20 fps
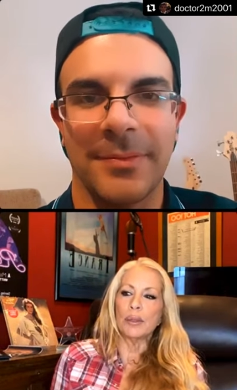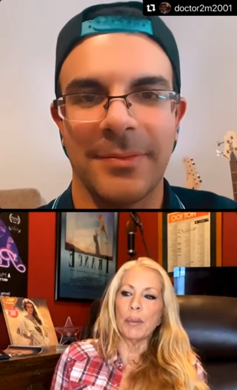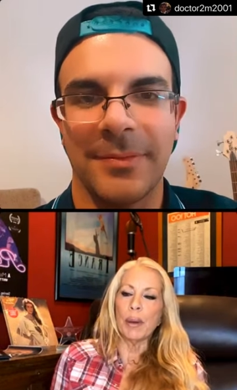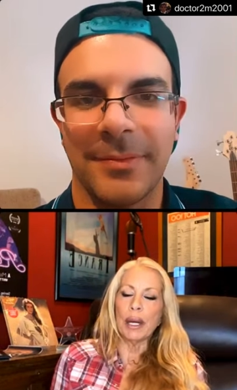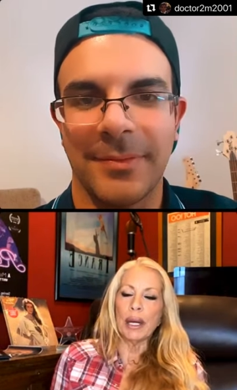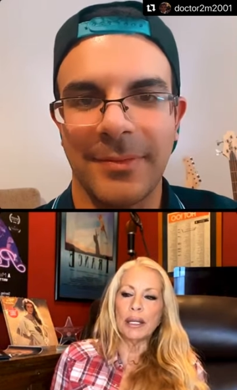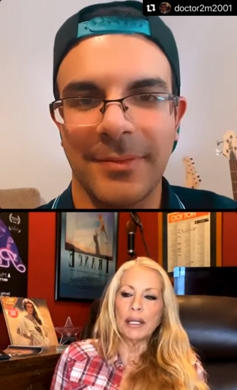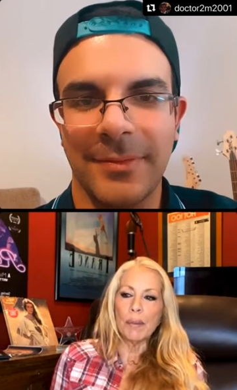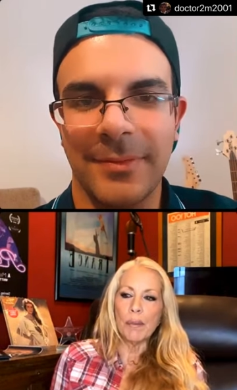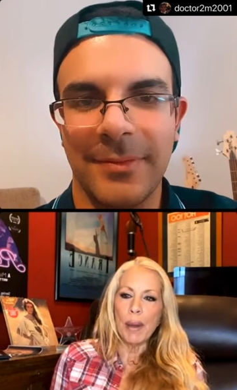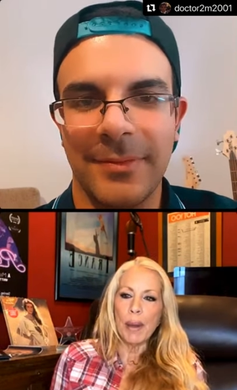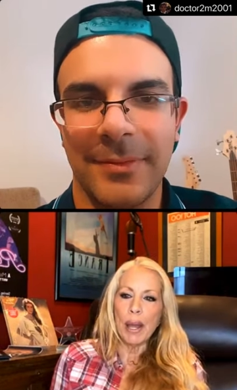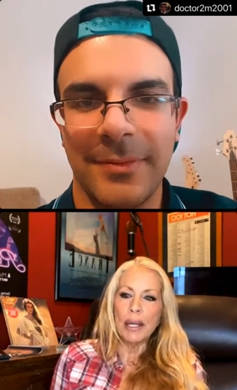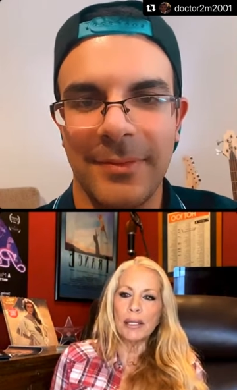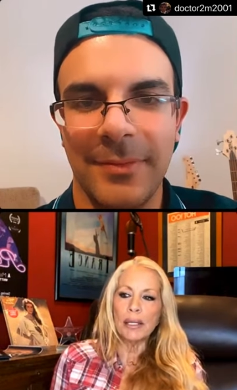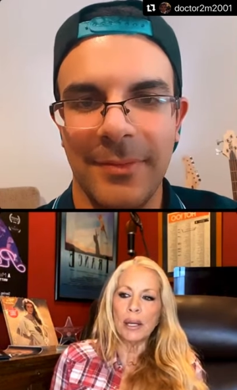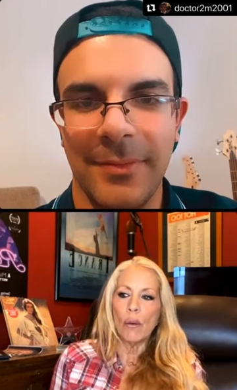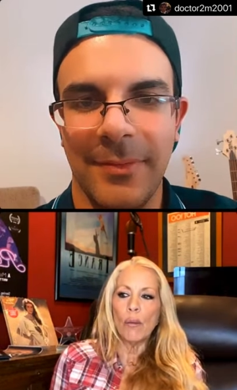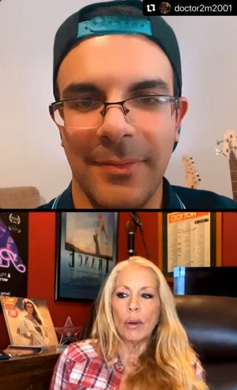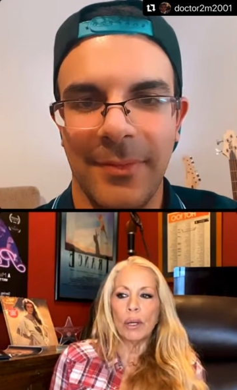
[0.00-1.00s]
Speaker 1: But it depends
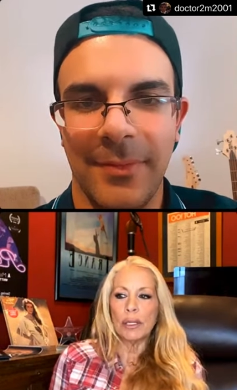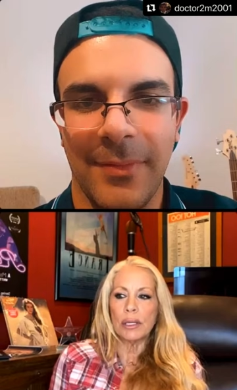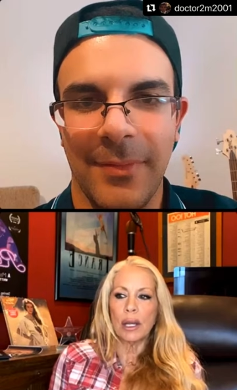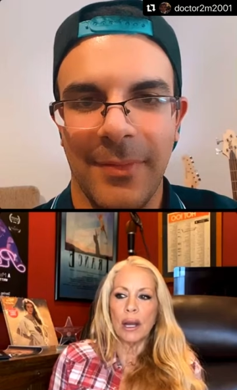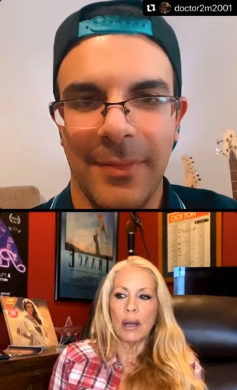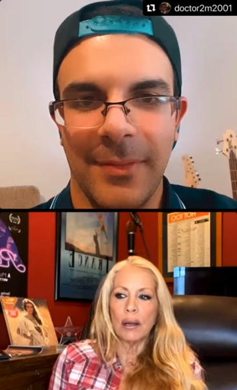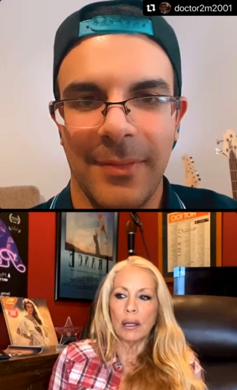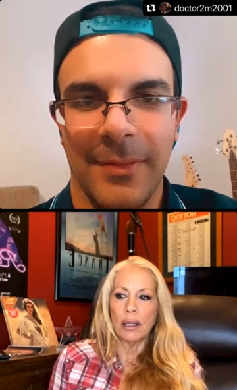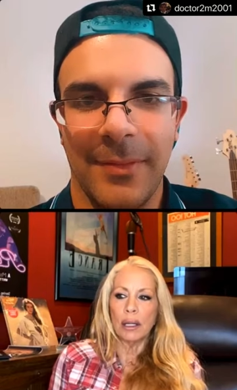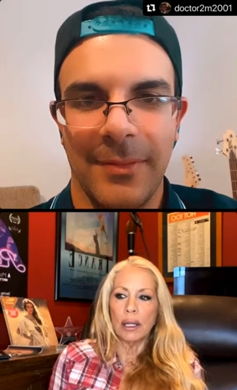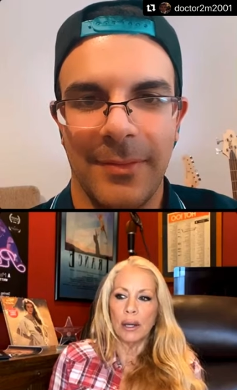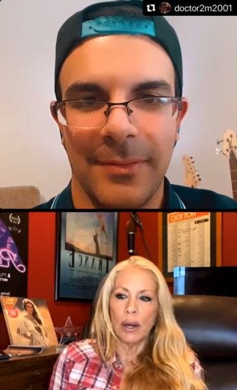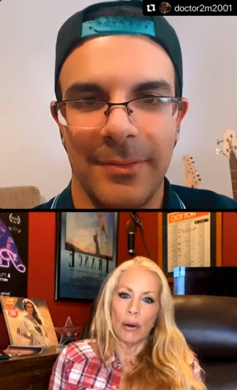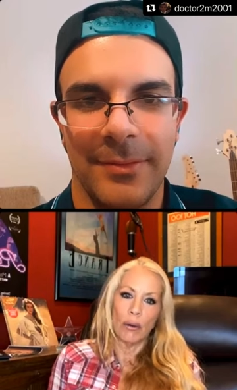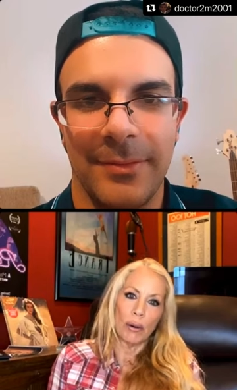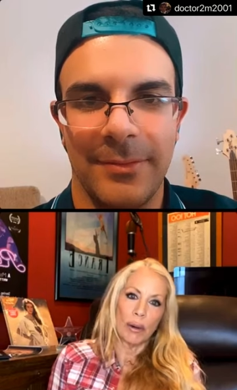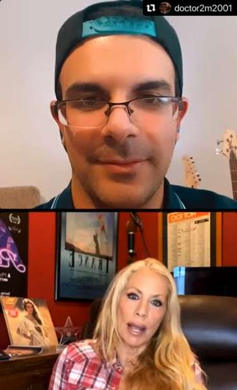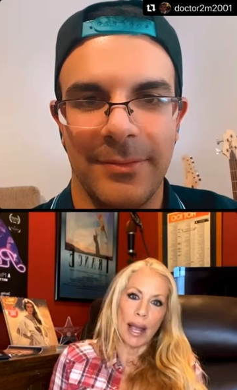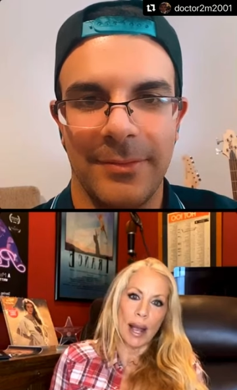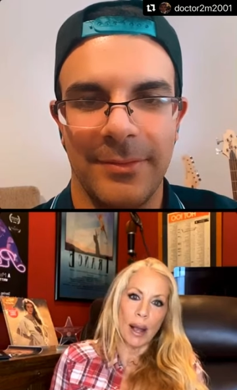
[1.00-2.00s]
on what's you know
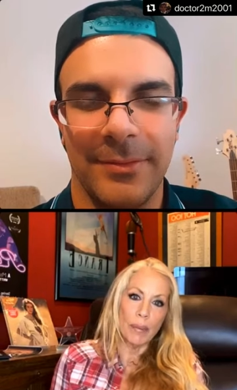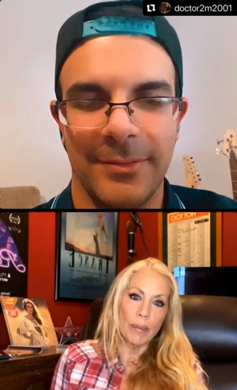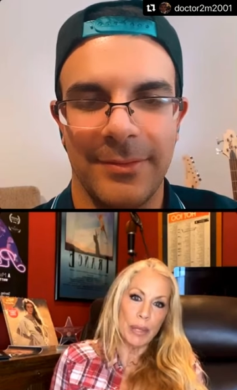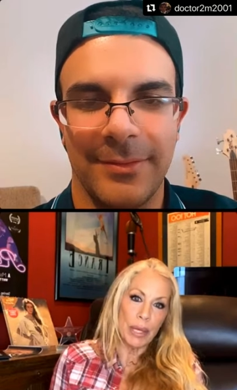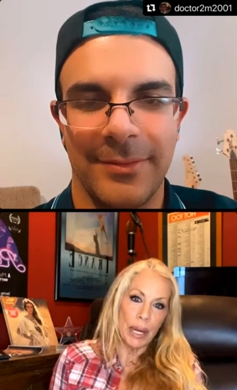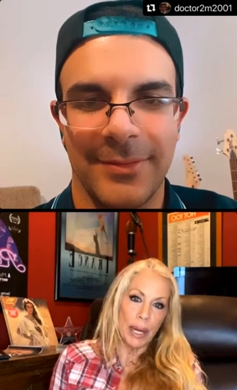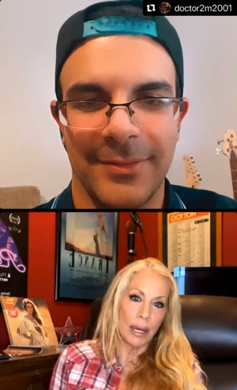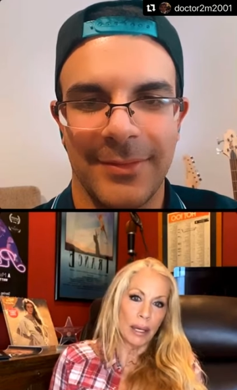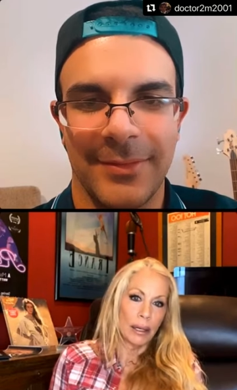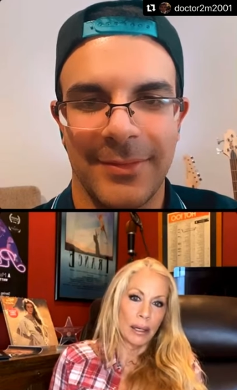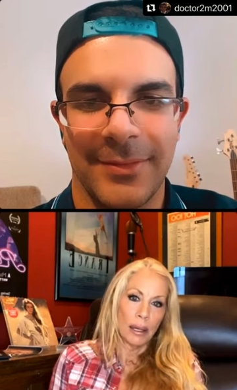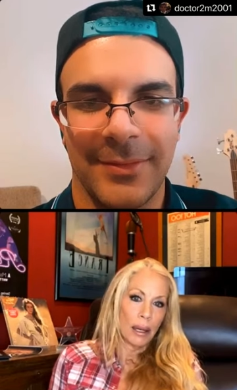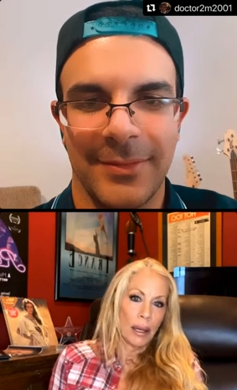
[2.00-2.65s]
happening.